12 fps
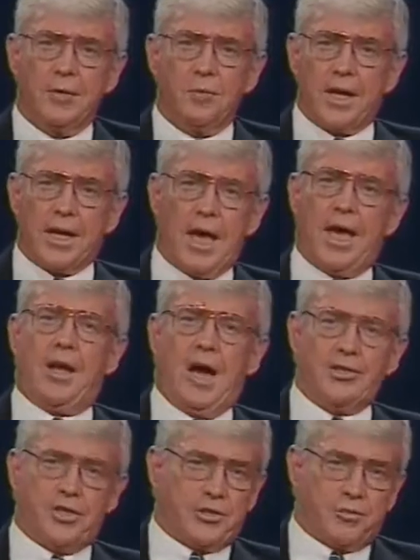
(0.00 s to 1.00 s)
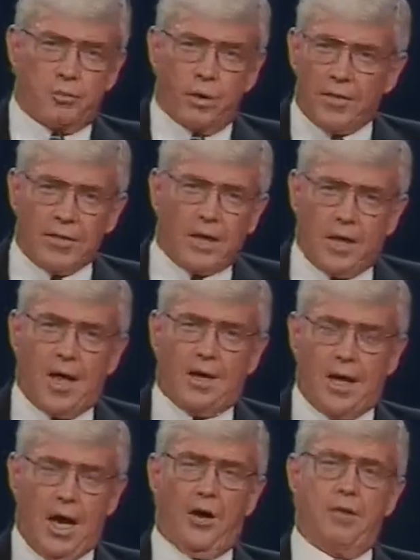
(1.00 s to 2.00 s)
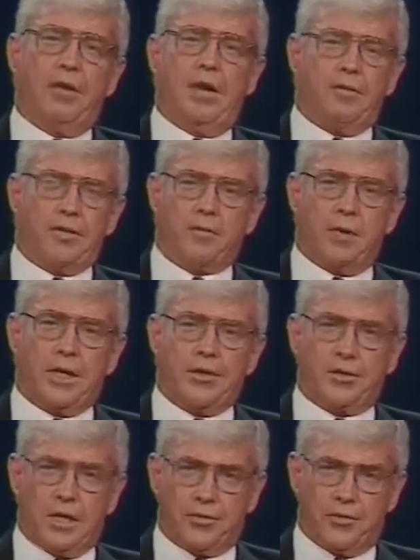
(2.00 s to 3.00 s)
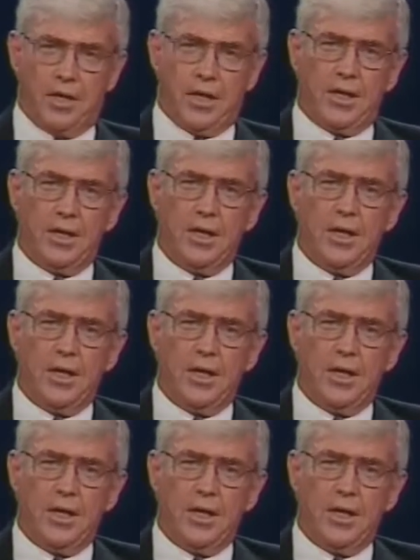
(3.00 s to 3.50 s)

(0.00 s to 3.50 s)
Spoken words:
We cannot just run the clock out on the 20th century.